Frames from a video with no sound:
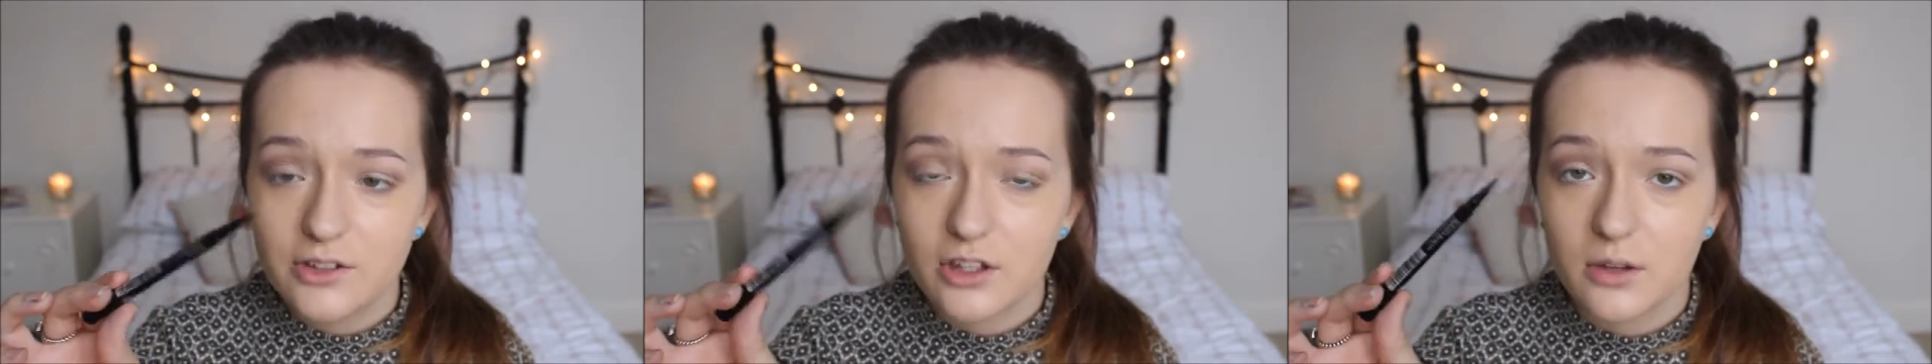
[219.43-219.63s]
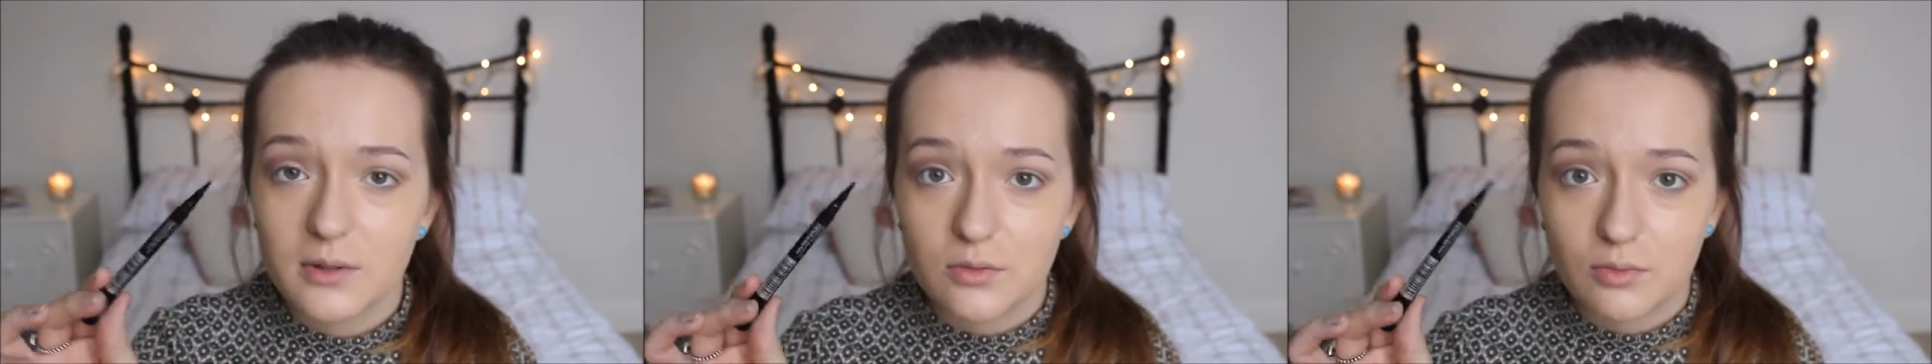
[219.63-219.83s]

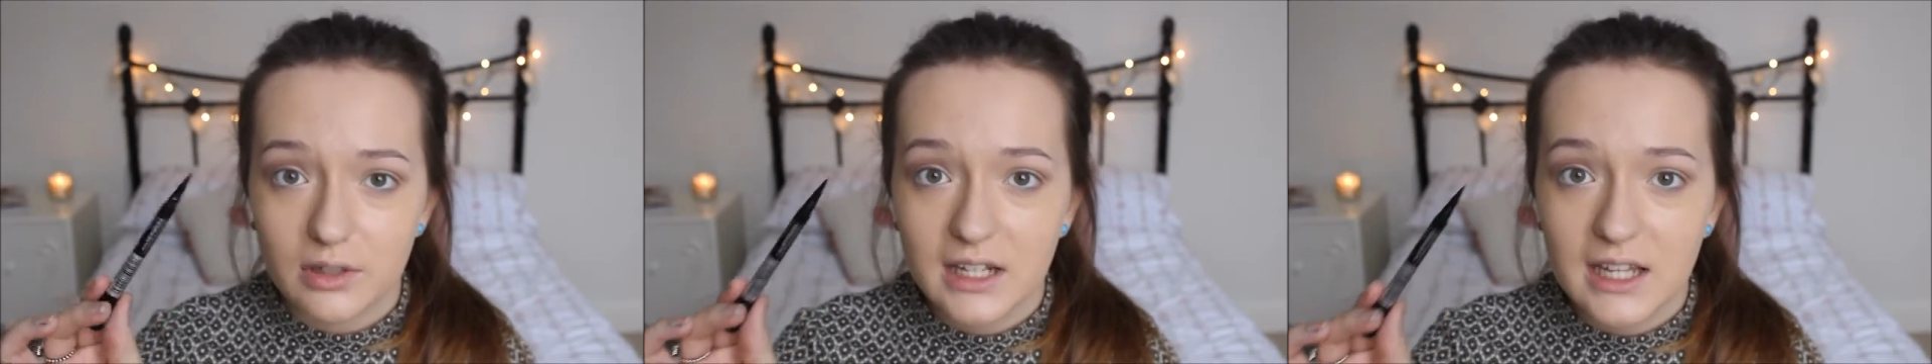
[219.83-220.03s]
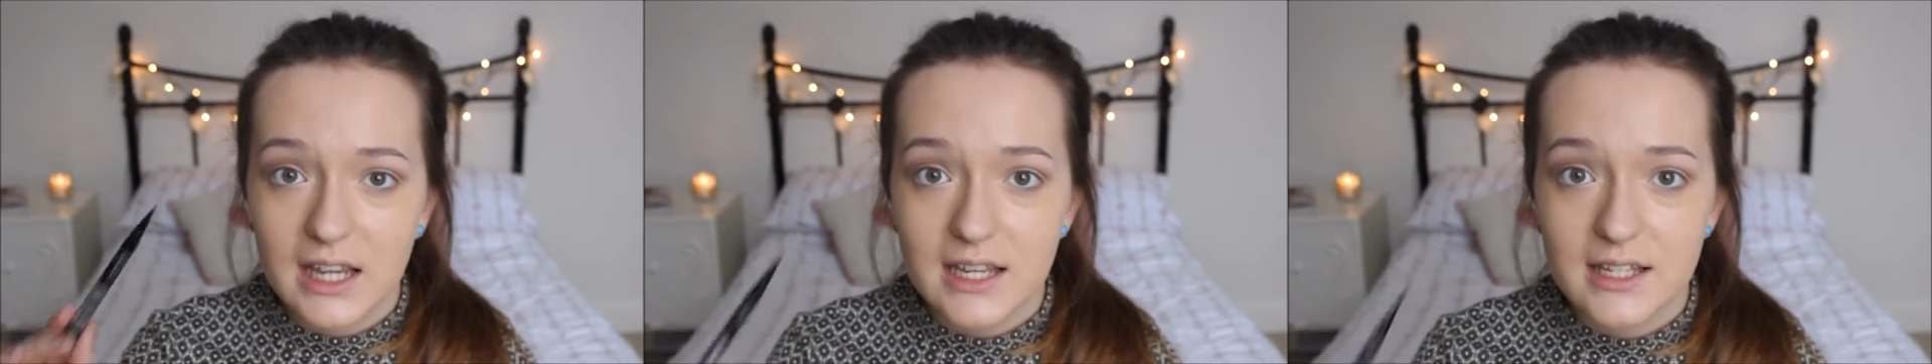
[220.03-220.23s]
so it's
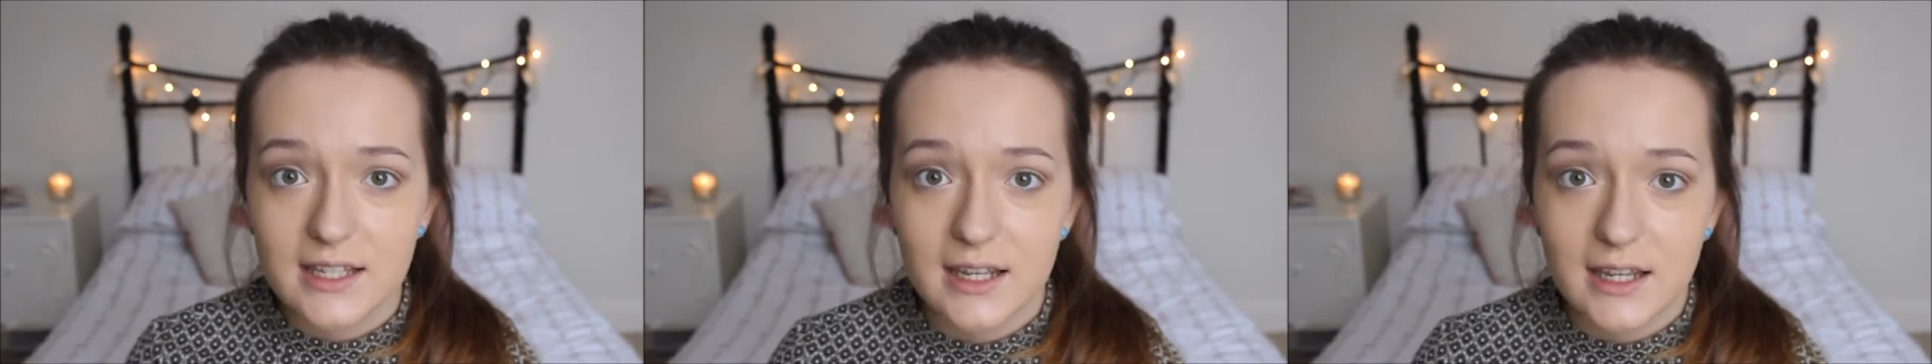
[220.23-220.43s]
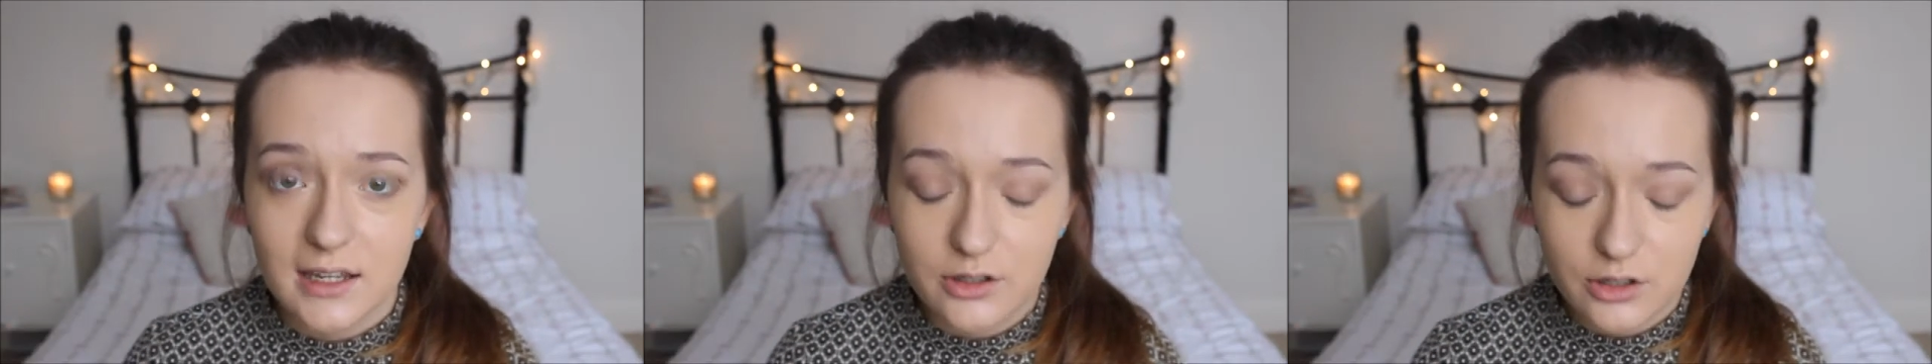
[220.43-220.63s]
really
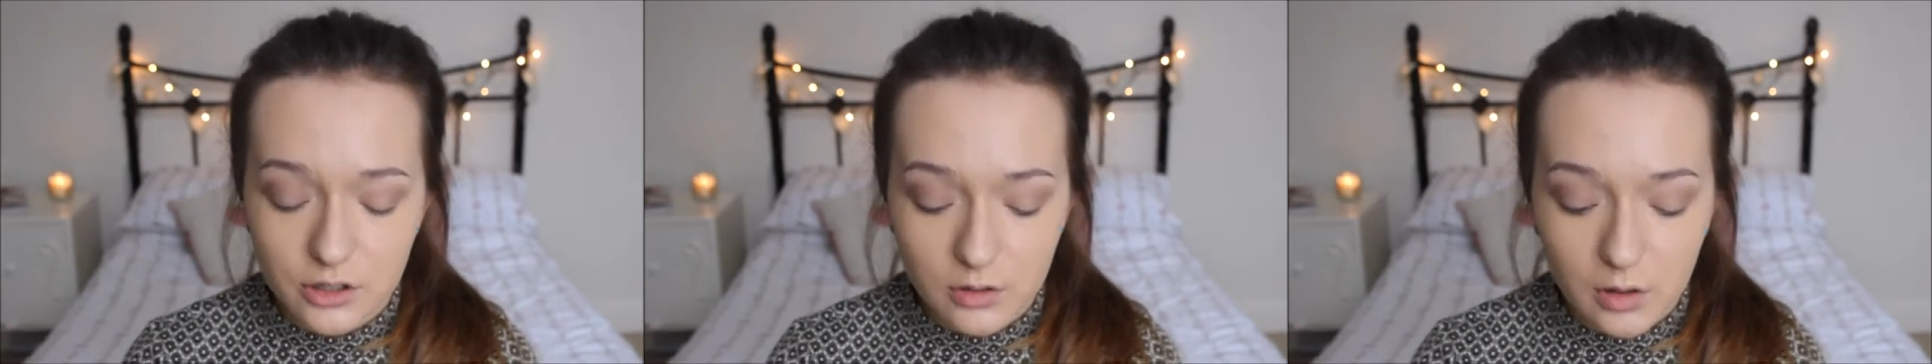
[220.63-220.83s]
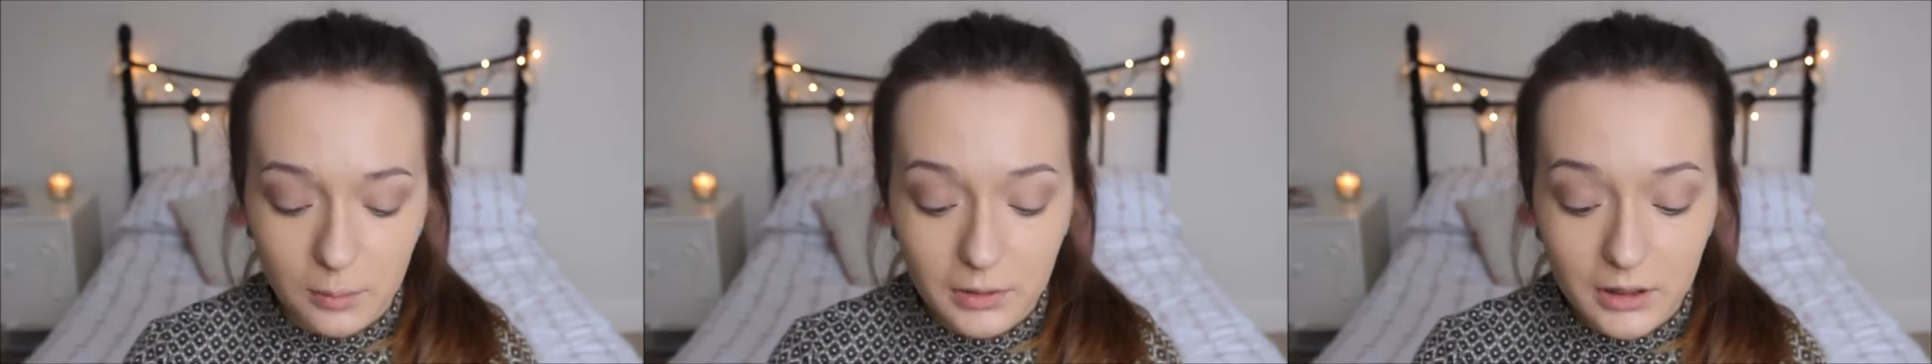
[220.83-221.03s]
easy
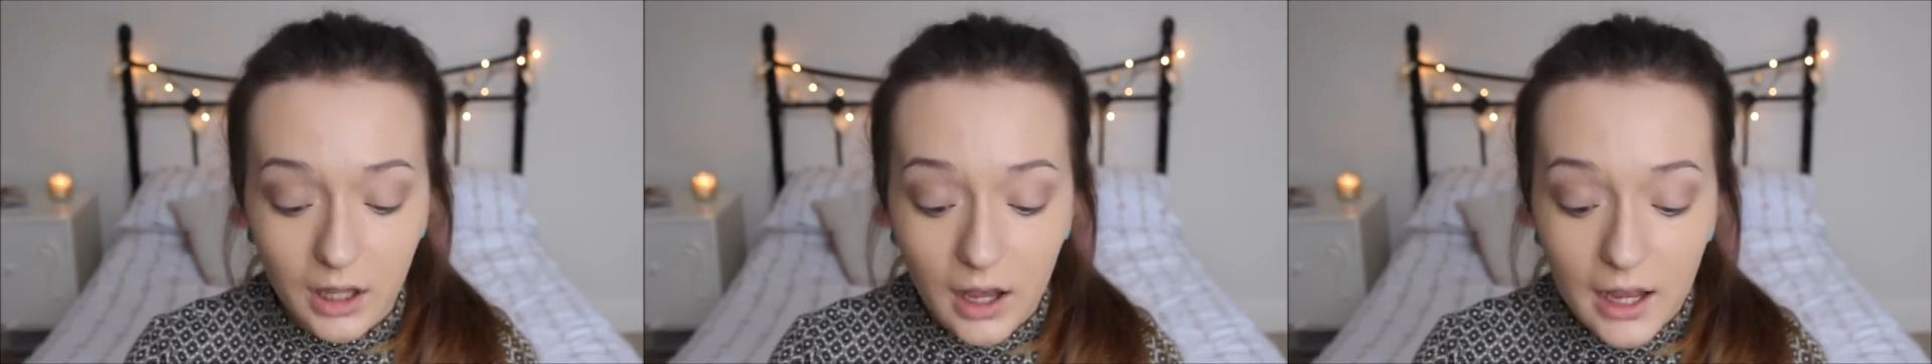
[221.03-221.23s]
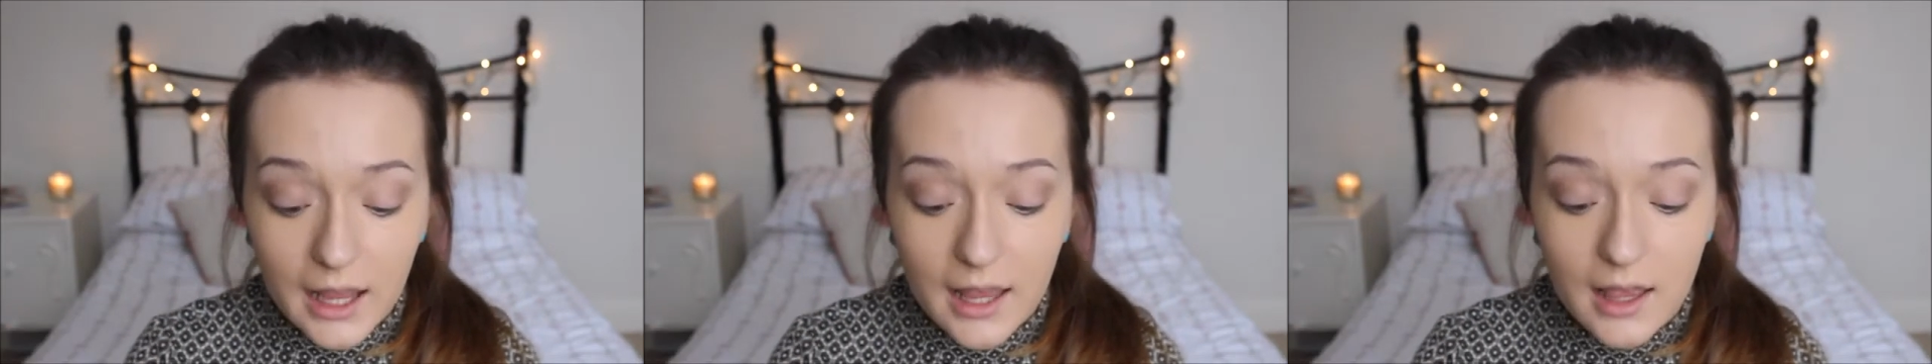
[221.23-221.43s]
to
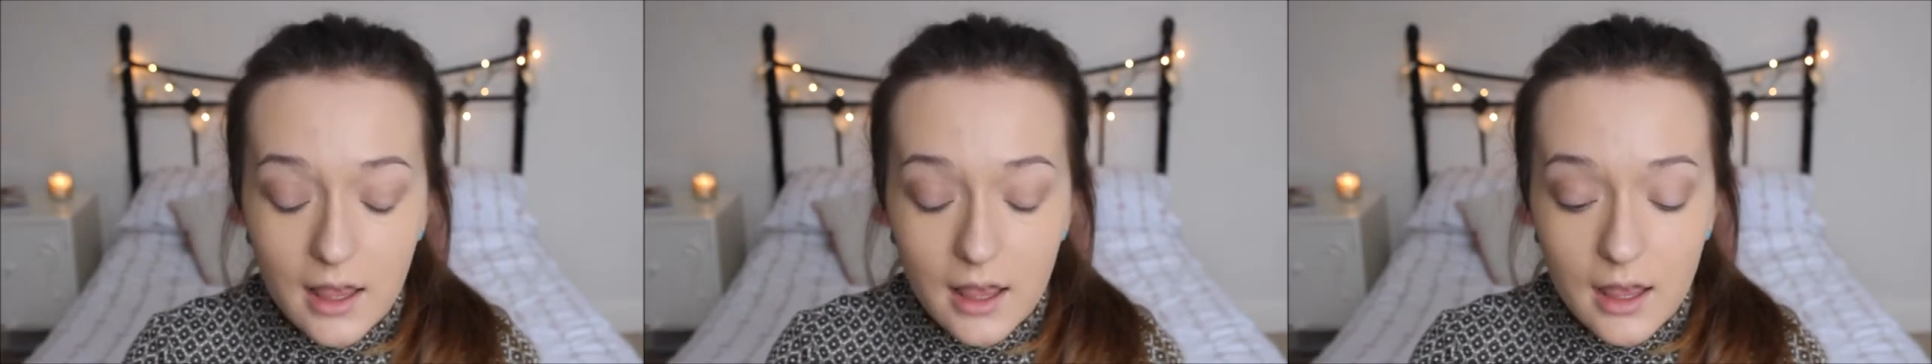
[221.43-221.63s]
apply,